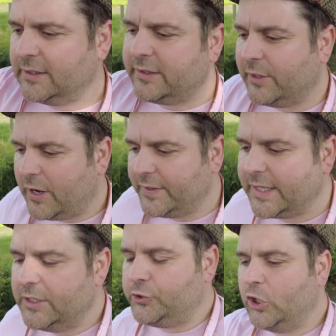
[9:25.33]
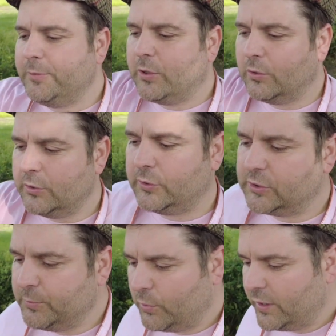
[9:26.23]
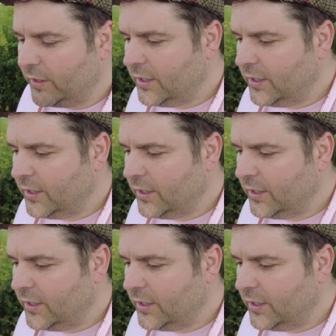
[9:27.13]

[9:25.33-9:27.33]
you know, either Danjuma or Lucas Moura.